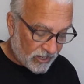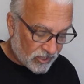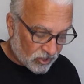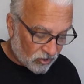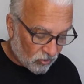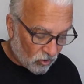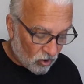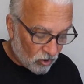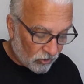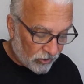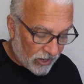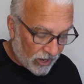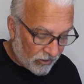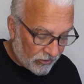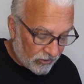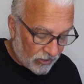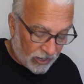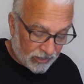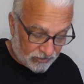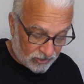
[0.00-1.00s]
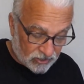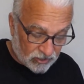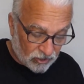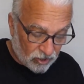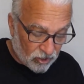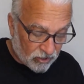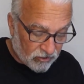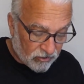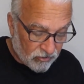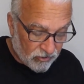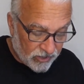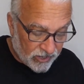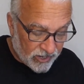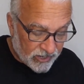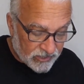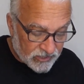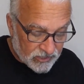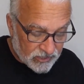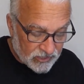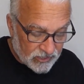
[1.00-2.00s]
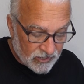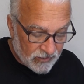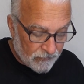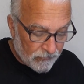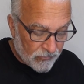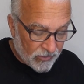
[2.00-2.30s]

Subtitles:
I scroll down, I just look through this,